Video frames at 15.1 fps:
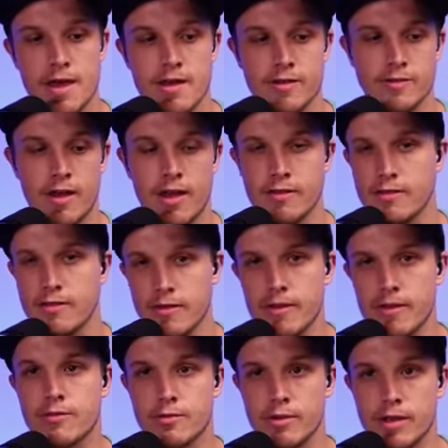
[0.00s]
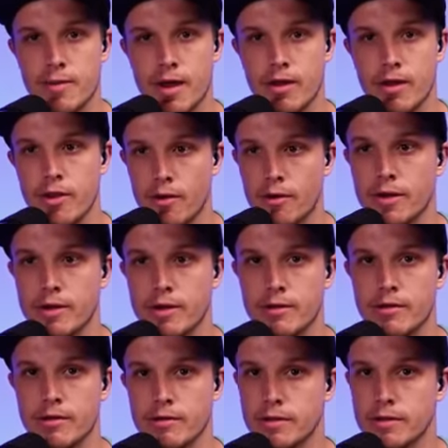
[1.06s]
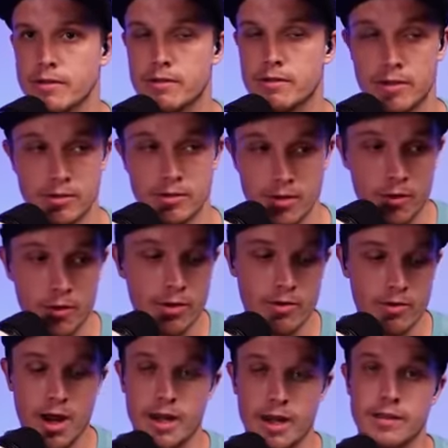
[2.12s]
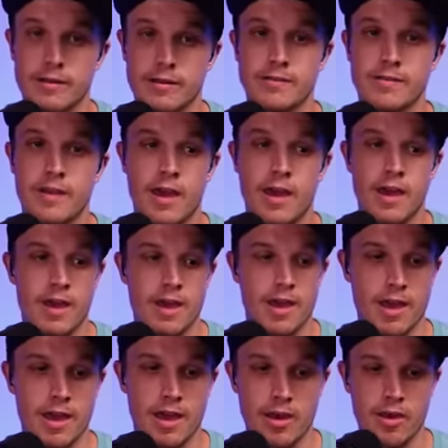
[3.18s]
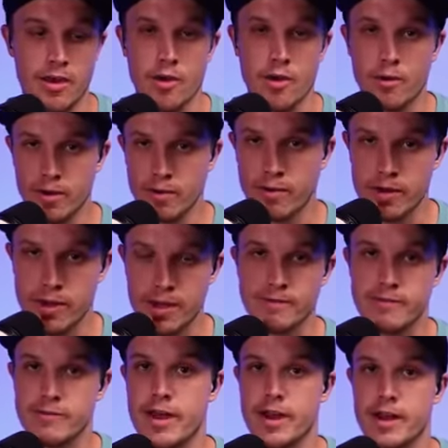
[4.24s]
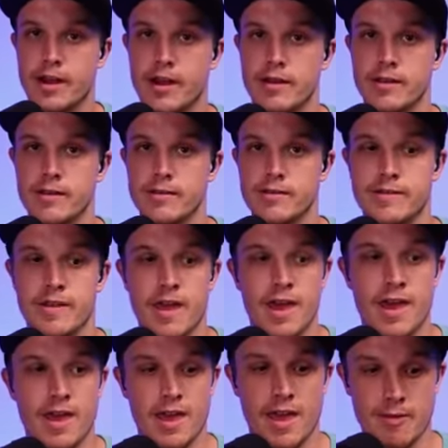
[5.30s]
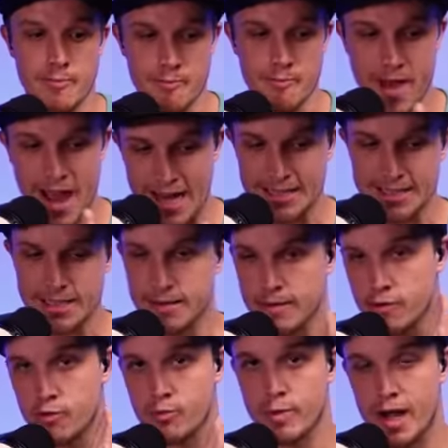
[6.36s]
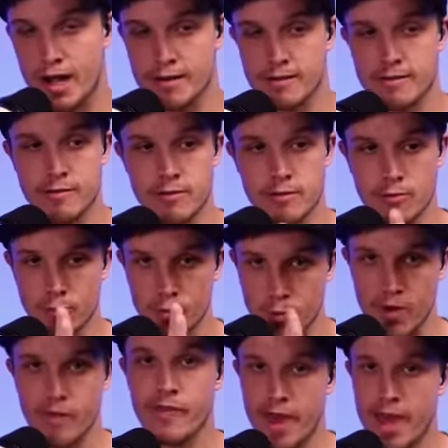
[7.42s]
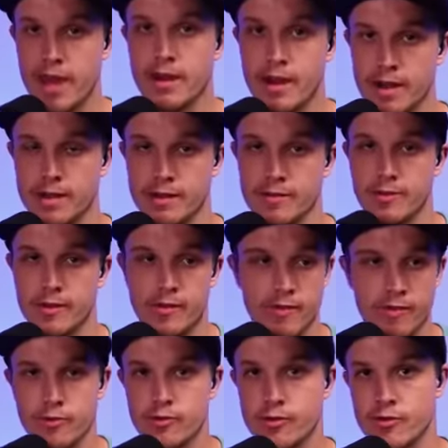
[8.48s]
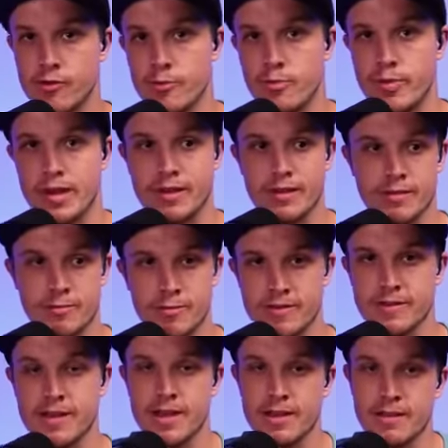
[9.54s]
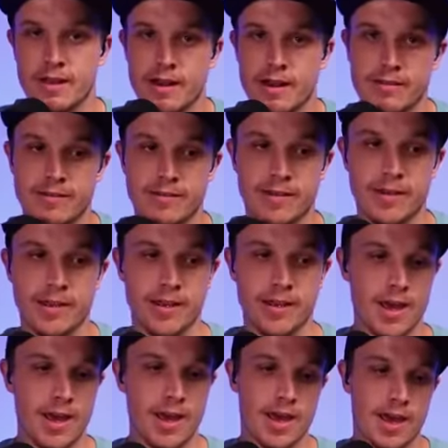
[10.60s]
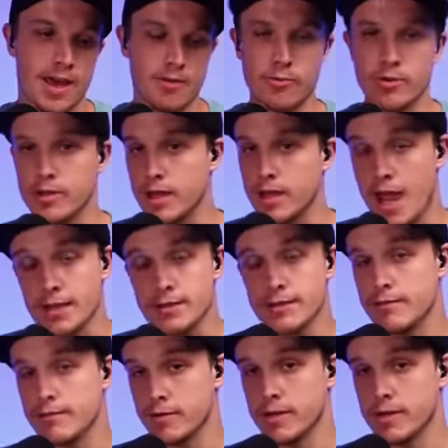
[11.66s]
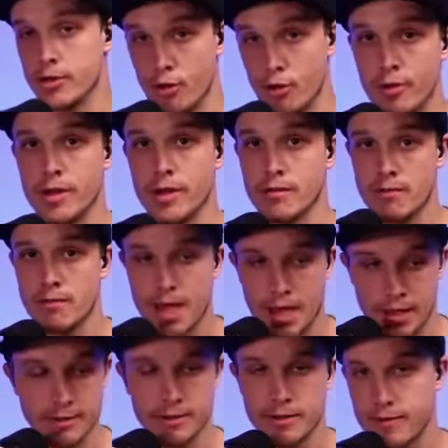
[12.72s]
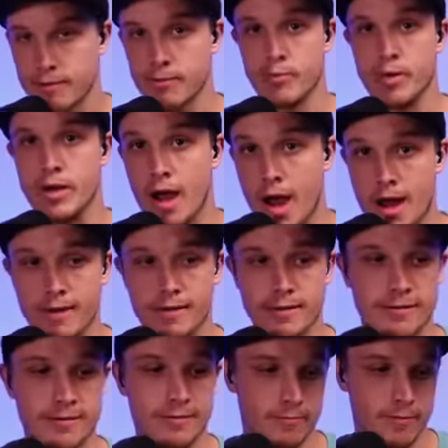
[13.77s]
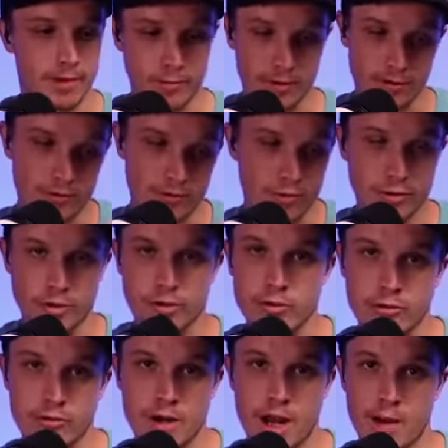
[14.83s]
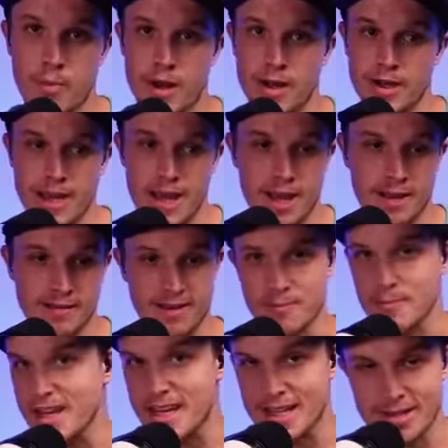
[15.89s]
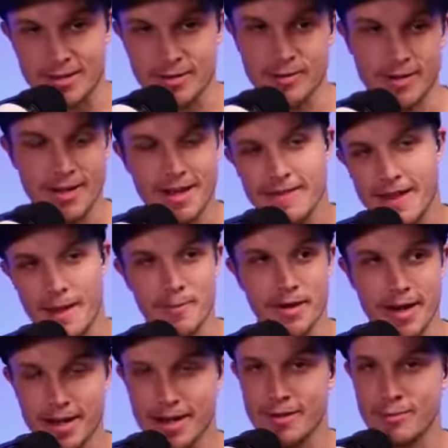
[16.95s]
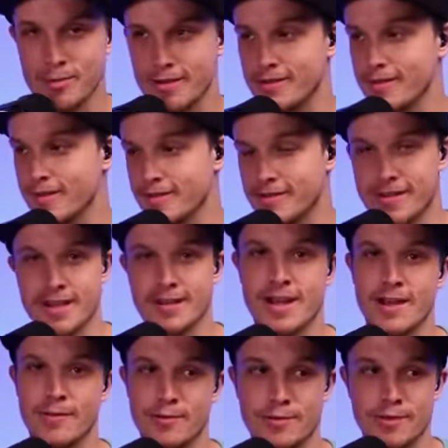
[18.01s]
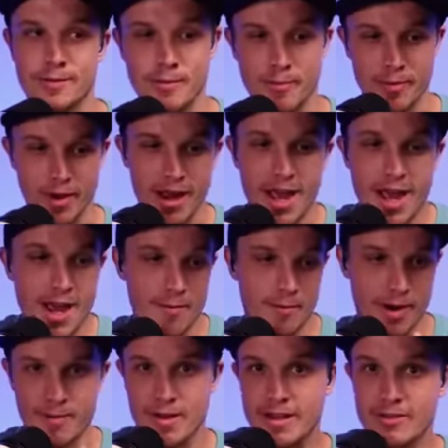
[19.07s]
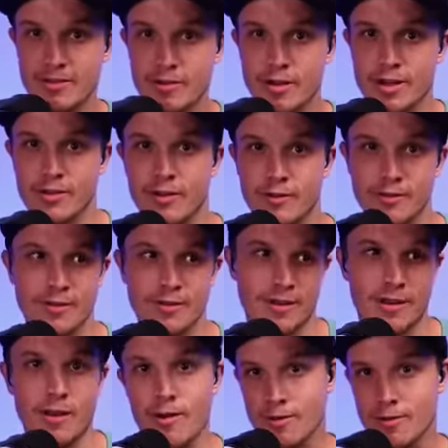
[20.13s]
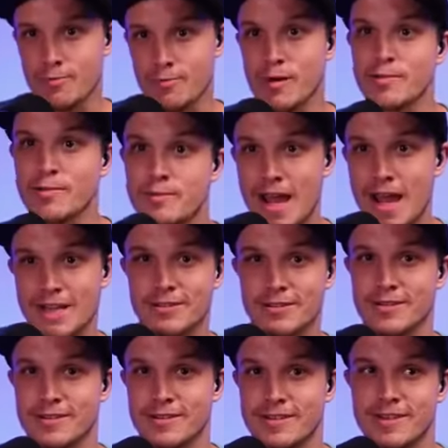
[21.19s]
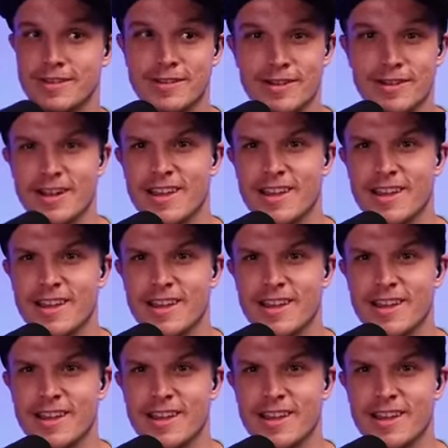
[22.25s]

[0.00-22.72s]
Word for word: So, so I think it's really about knowing your, you knowing your audience, and knowing the needs of that audience, and matching the sponsor with that audience. I think this is the biggest mistake that I see, and really, actually, really annoying. Actually, if I'm gonna be honest, I'm listening to a true crime podcast. I'm into it. Not that I mean, I guess what do you sell steak knives or something, but but I'm into it, and all of a sudden it's like, oh, this purple mattress, and then you're like,